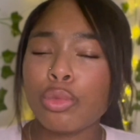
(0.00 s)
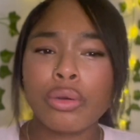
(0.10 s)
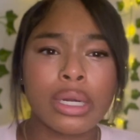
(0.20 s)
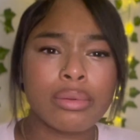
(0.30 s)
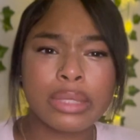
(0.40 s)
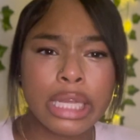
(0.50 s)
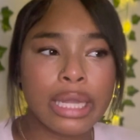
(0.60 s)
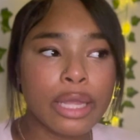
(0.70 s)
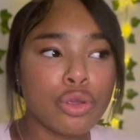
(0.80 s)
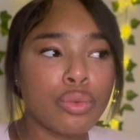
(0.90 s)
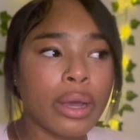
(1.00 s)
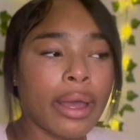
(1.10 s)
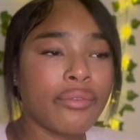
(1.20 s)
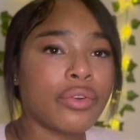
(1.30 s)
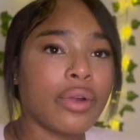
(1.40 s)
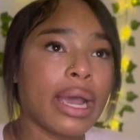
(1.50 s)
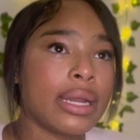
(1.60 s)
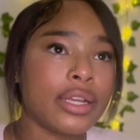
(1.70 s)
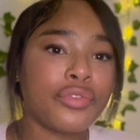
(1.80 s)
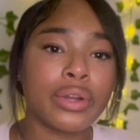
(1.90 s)
you know what I'm saying? Like, you want to have
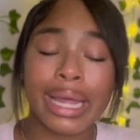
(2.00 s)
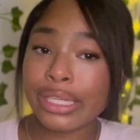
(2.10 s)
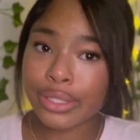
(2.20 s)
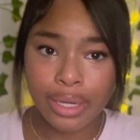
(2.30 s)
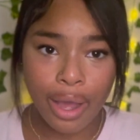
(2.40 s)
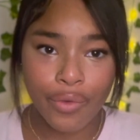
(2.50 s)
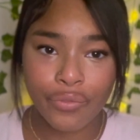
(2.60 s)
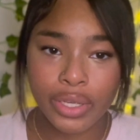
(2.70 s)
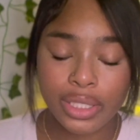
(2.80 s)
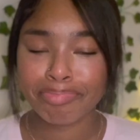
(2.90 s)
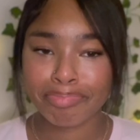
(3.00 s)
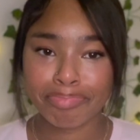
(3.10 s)
variety for, like, certain outfits.